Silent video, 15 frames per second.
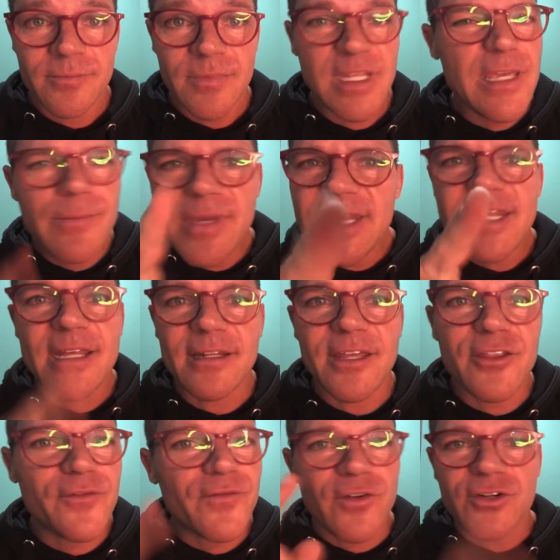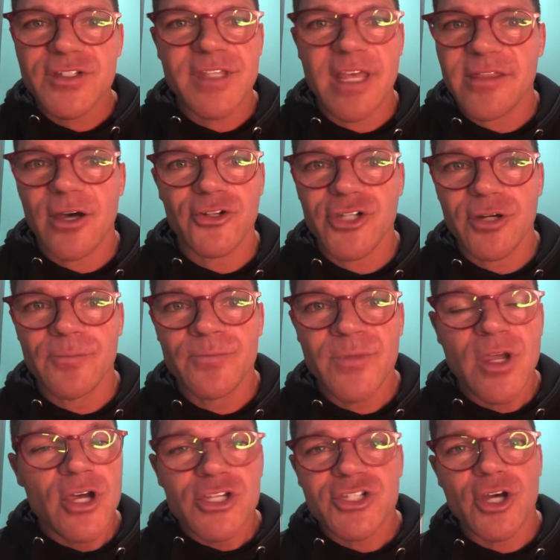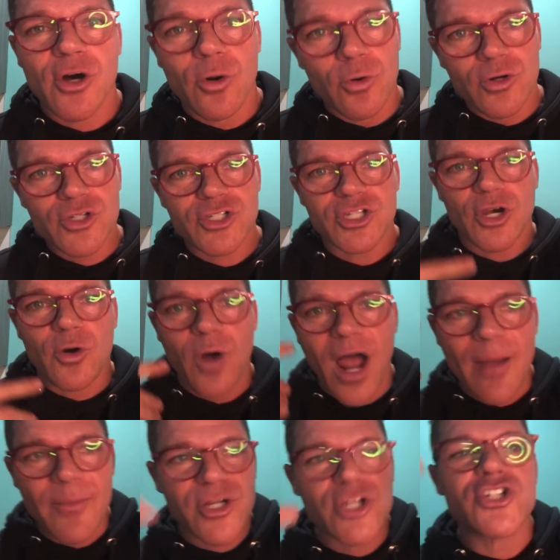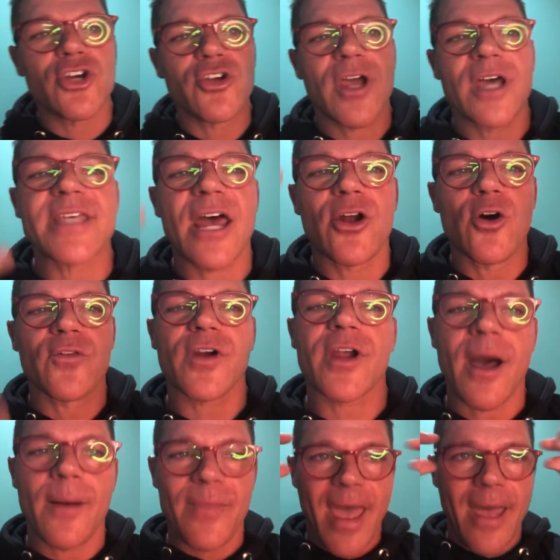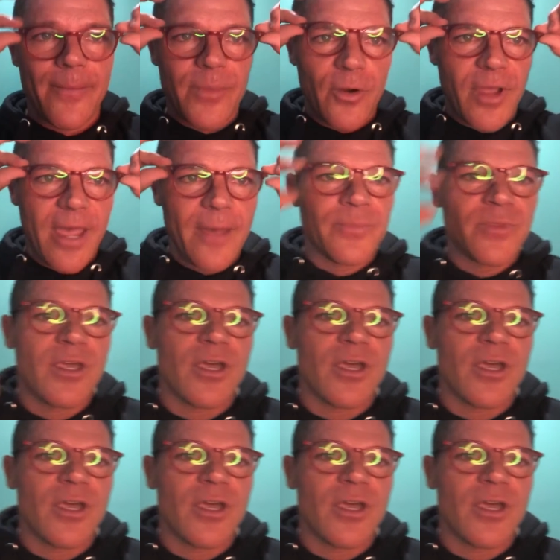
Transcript: Immediately, the first thing they'll do. So I'm going to show you guys how to overcome that, okay?